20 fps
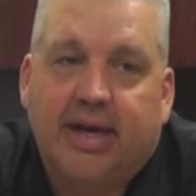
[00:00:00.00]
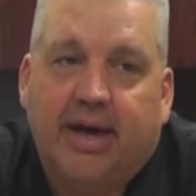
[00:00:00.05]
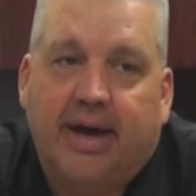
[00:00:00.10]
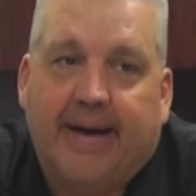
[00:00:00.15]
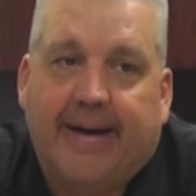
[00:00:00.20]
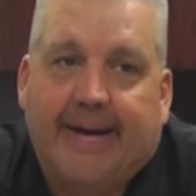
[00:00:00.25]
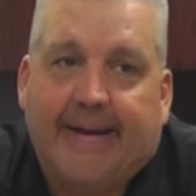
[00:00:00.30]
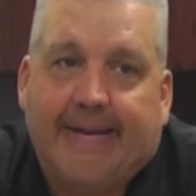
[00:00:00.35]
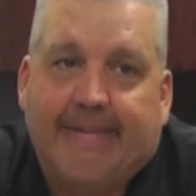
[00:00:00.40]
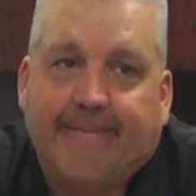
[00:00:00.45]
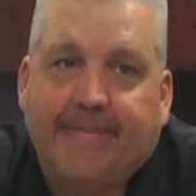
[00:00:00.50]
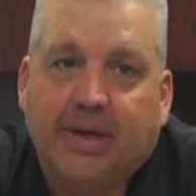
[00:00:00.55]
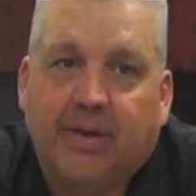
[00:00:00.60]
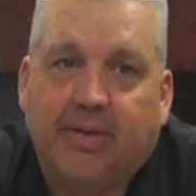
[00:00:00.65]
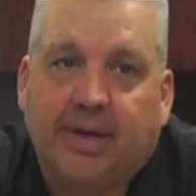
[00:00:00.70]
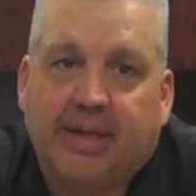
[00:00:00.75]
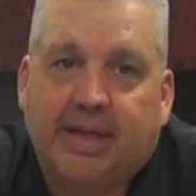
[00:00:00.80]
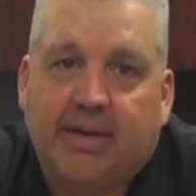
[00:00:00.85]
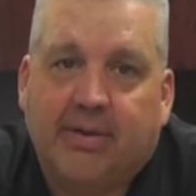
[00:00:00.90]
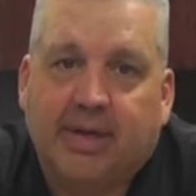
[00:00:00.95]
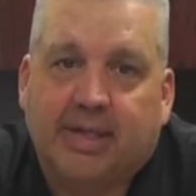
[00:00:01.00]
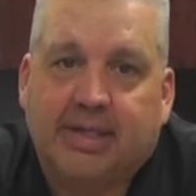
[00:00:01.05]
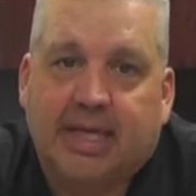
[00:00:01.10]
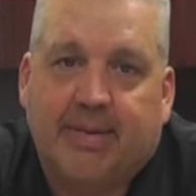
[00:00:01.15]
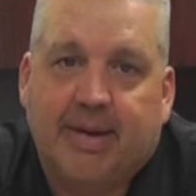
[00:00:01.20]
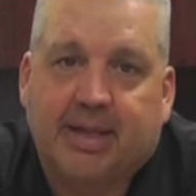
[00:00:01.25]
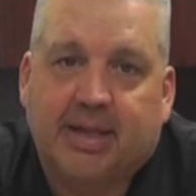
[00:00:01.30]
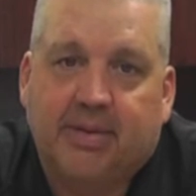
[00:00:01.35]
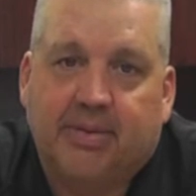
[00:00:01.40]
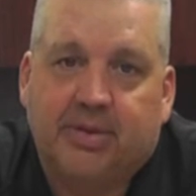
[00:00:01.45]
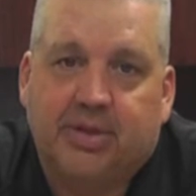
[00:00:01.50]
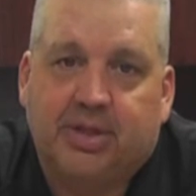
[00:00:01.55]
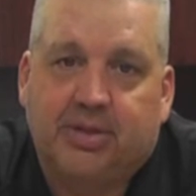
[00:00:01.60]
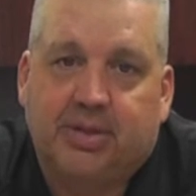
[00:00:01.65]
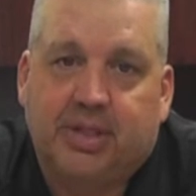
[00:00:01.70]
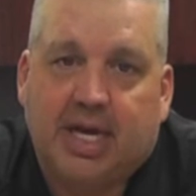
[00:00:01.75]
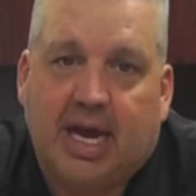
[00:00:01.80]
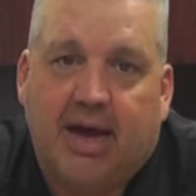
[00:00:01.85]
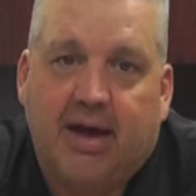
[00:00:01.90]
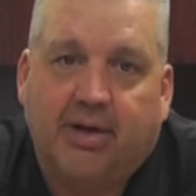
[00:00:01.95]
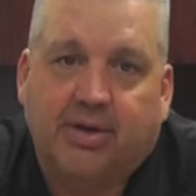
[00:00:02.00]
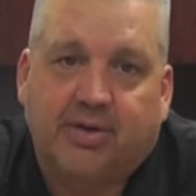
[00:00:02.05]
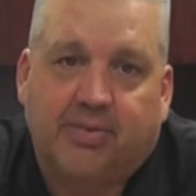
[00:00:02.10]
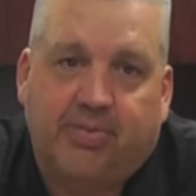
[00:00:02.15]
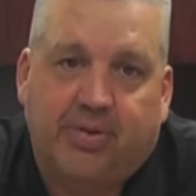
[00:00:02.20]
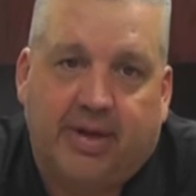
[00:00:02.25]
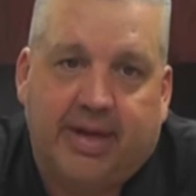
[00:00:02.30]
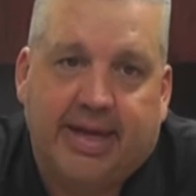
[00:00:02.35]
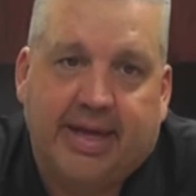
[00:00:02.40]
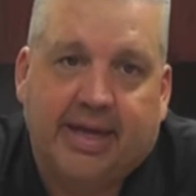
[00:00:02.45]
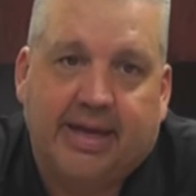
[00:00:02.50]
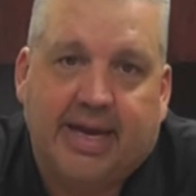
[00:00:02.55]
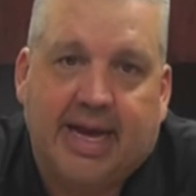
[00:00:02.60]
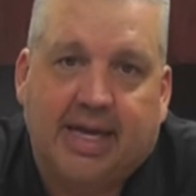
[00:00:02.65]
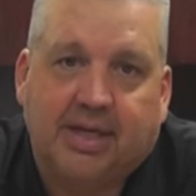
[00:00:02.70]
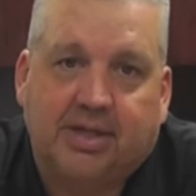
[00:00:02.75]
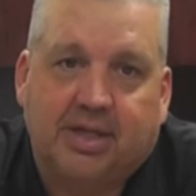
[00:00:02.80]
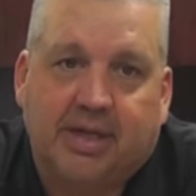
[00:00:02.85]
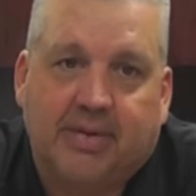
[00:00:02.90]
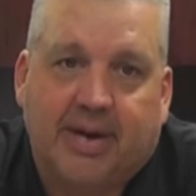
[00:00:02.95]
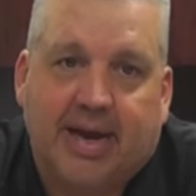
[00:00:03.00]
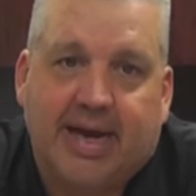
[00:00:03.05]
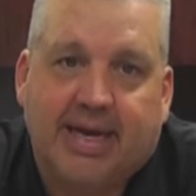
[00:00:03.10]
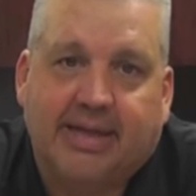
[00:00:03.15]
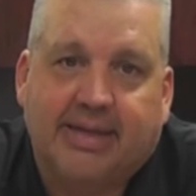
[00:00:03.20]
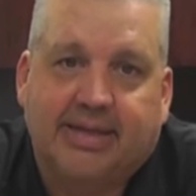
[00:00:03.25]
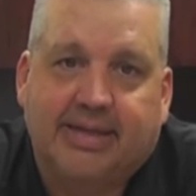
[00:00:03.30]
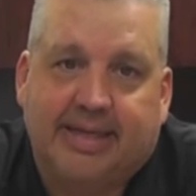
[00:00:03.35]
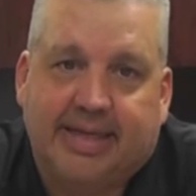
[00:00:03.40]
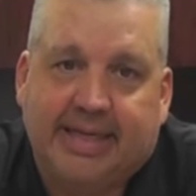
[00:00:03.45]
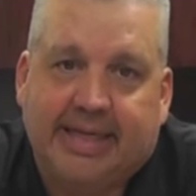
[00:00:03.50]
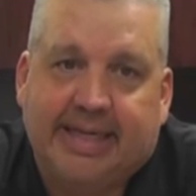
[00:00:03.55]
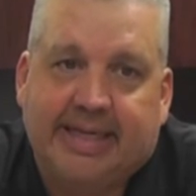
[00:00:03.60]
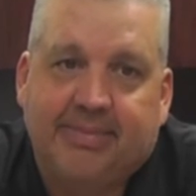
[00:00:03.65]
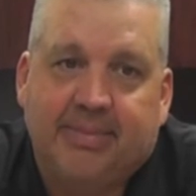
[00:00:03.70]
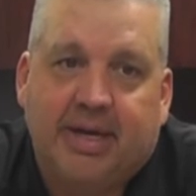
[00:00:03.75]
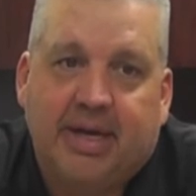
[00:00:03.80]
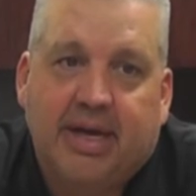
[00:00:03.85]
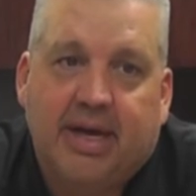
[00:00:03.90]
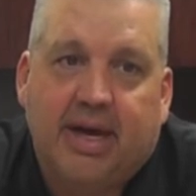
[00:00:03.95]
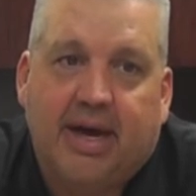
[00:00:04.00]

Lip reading: They were excited about the challenge of playing a nationally ranked team,